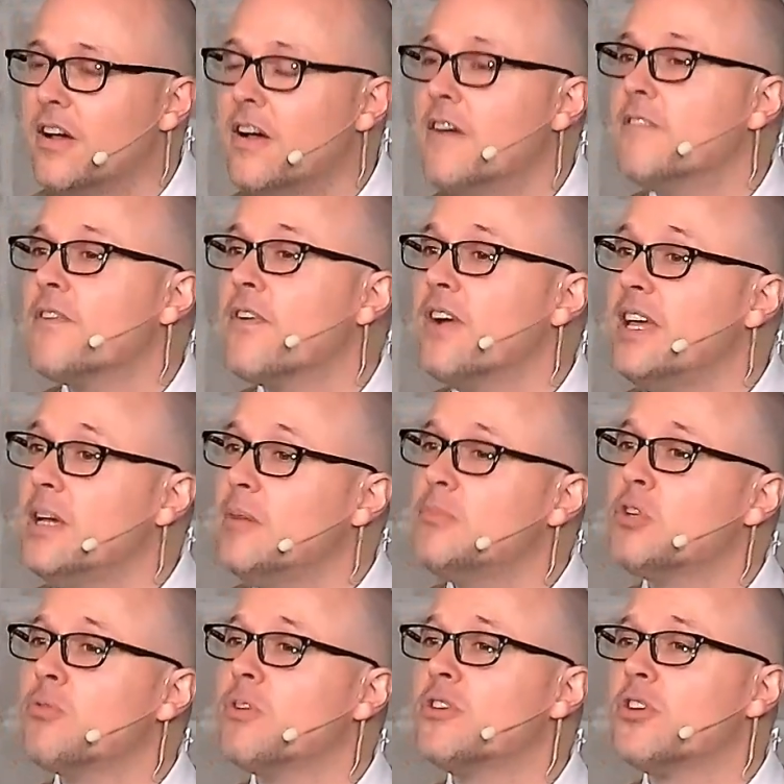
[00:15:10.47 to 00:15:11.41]
for him
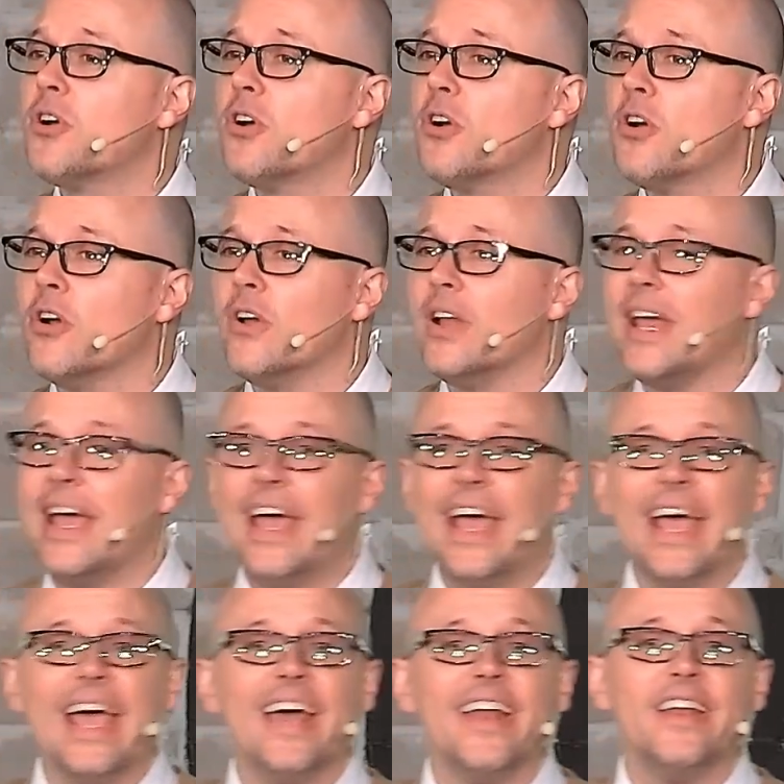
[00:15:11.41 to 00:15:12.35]
to return
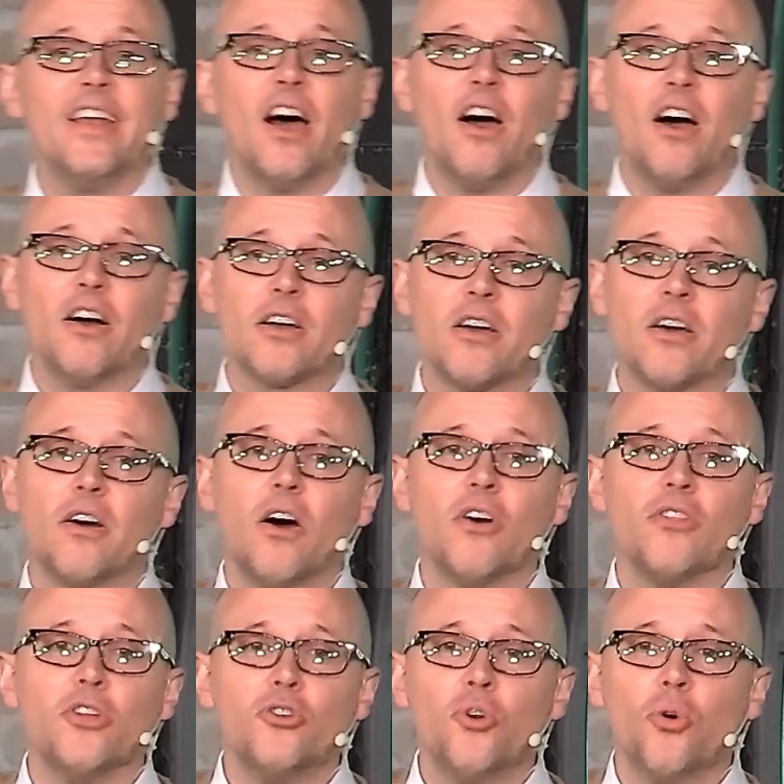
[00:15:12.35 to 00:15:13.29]
and knock
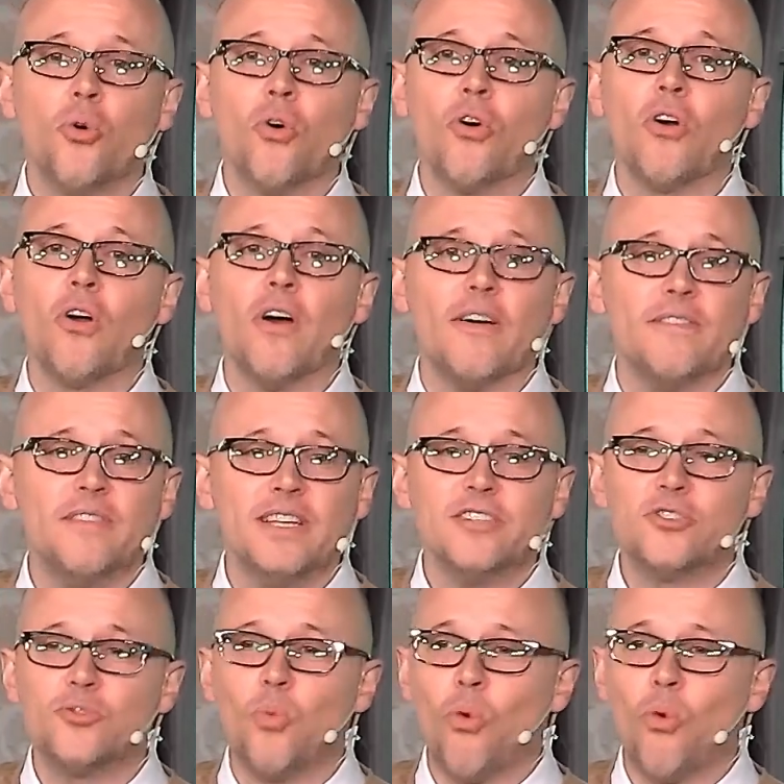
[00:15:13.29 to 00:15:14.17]
on the door of this